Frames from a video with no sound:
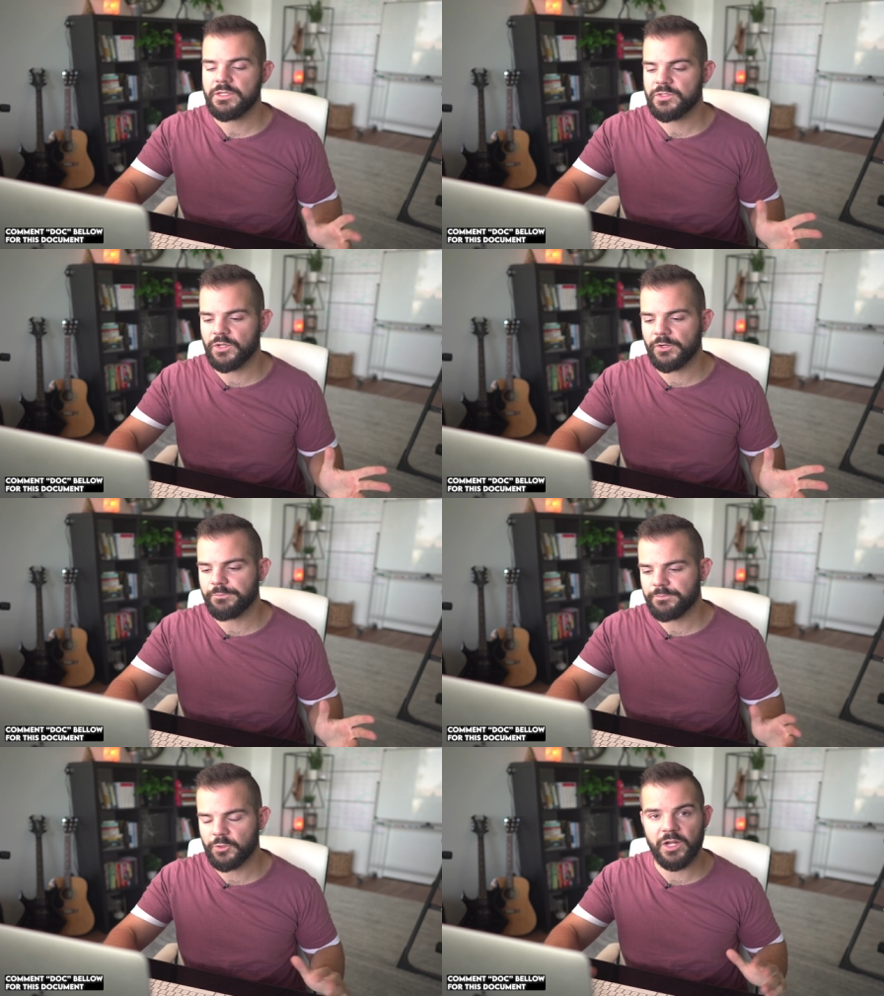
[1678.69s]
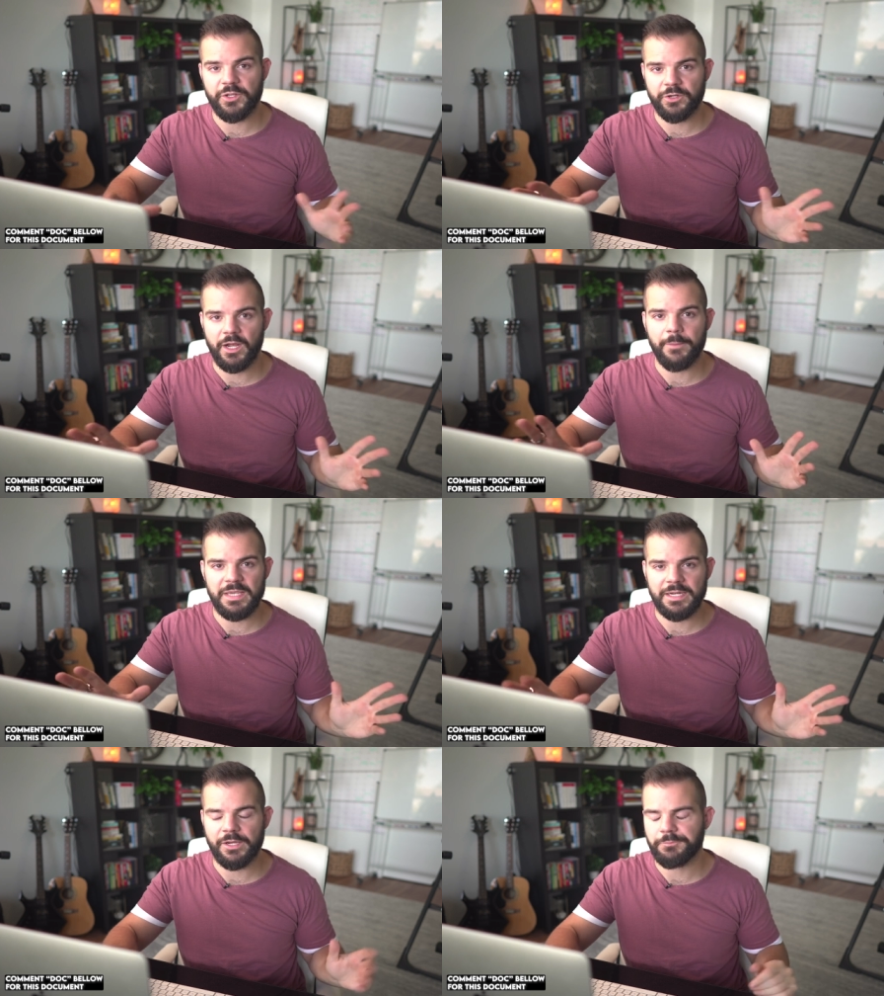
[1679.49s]
So, or on your uh,
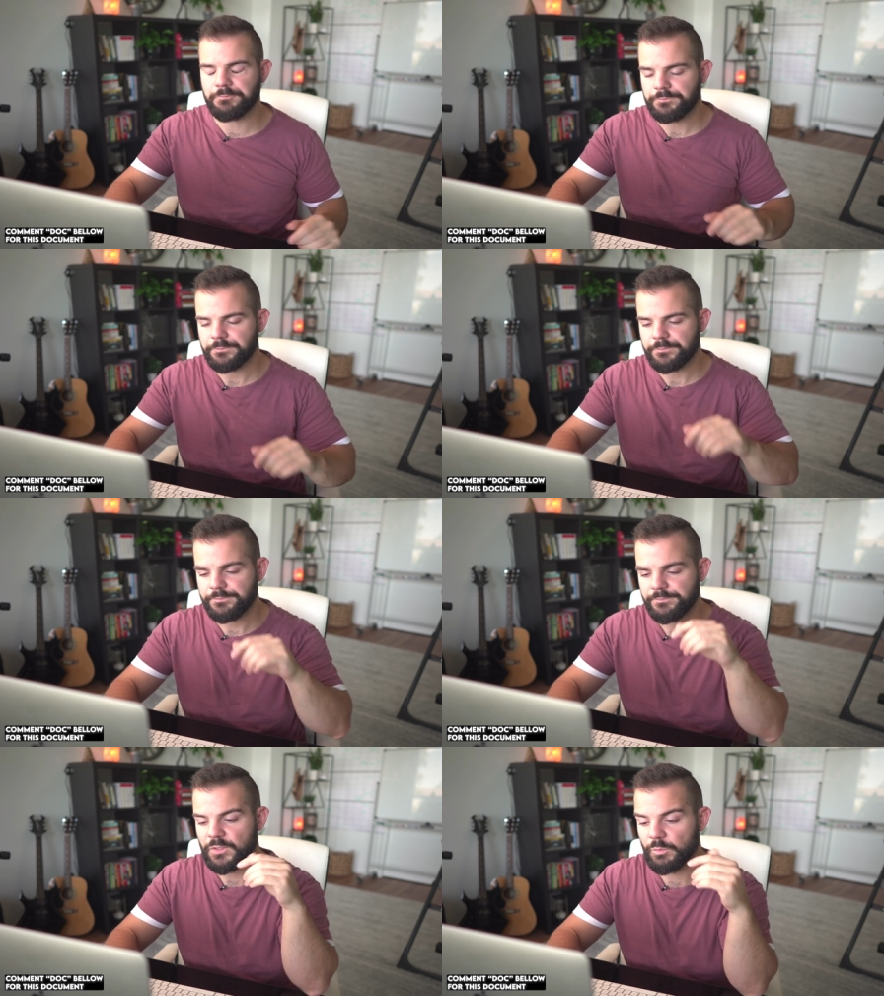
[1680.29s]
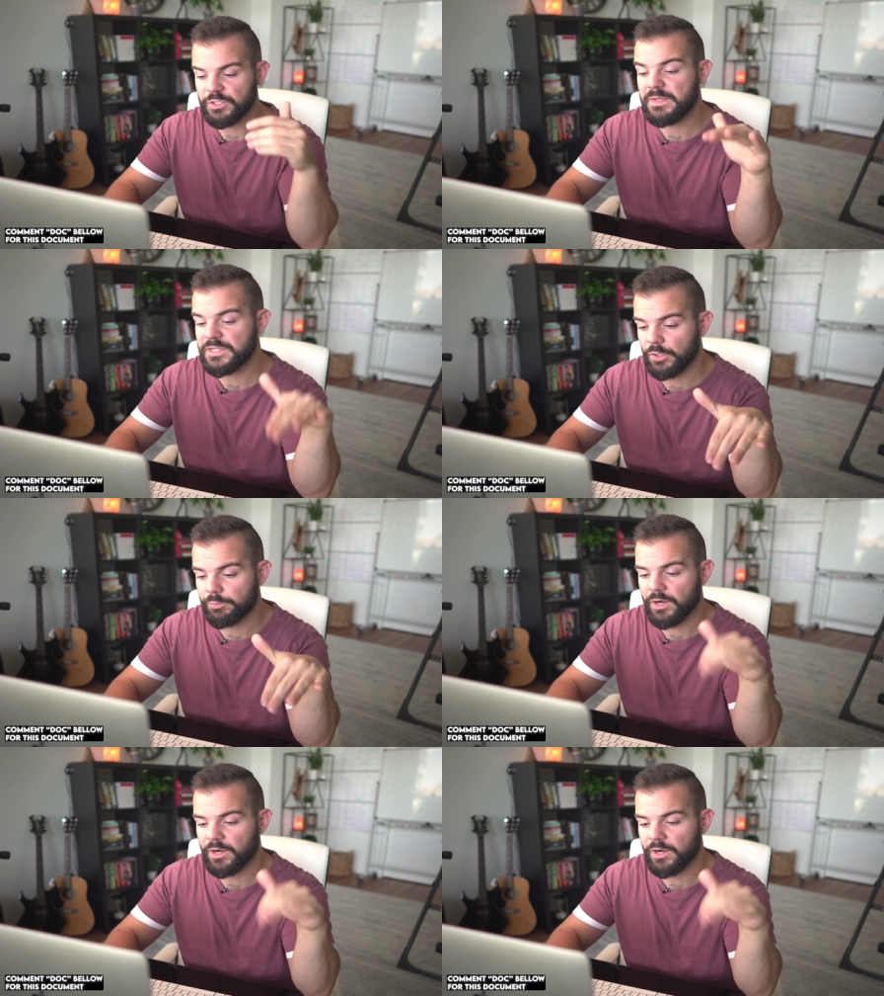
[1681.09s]
P&L, which means low